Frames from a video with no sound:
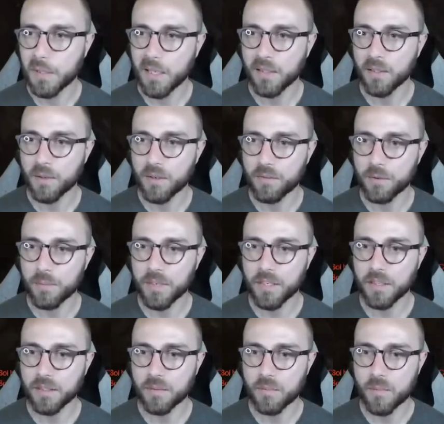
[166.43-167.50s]
Hello,
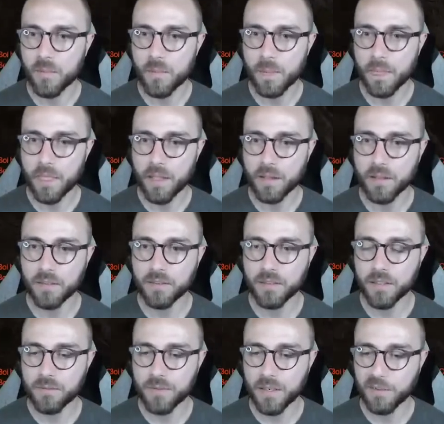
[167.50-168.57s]
everybody. Let's
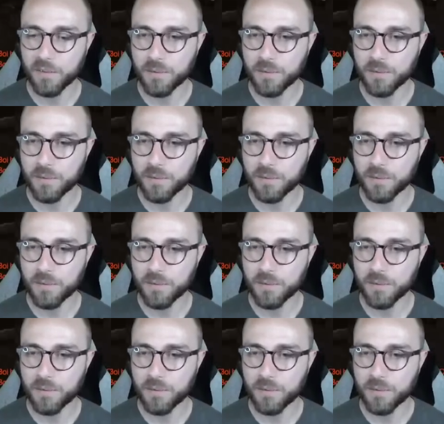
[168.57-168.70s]
see if I